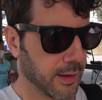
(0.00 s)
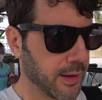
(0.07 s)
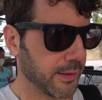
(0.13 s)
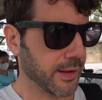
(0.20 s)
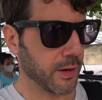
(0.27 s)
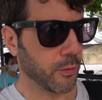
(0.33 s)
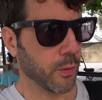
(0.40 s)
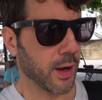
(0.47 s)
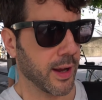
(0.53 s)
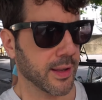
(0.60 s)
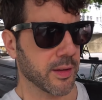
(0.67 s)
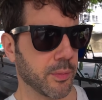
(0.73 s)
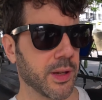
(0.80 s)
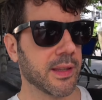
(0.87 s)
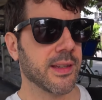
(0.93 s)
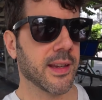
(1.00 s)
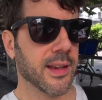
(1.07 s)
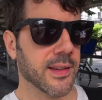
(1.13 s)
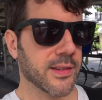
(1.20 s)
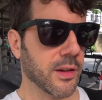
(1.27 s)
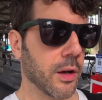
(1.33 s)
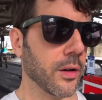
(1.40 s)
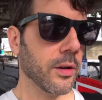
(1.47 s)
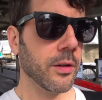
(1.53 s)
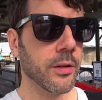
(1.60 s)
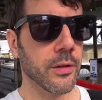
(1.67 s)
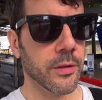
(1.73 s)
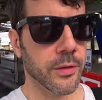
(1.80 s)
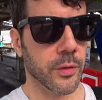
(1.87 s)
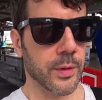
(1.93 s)
and then ride the BTS
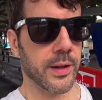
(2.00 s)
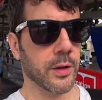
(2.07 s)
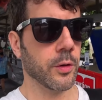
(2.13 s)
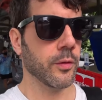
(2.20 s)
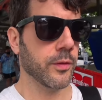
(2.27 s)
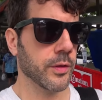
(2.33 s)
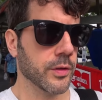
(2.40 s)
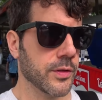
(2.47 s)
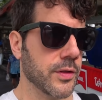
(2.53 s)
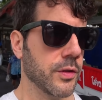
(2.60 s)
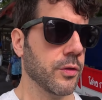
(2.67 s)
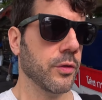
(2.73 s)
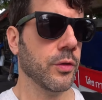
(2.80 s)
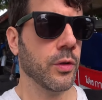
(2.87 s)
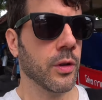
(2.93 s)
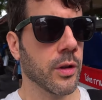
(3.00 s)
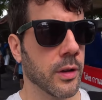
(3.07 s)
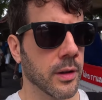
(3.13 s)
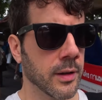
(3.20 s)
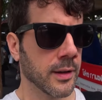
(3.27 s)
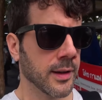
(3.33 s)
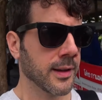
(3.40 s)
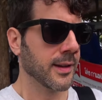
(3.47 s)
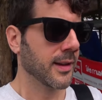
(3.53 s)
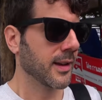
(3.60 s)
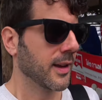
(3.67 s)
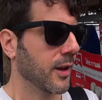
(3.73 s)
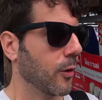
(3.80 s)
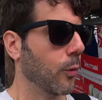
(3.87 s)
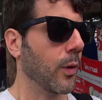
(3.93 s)
all the way over to
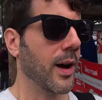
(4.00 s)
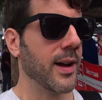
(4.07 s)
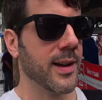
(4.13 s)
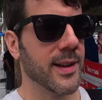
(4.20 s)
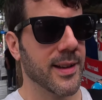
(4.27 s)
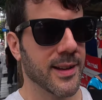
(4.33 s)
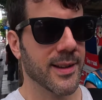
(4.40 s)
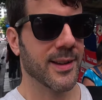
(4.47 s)
Wat,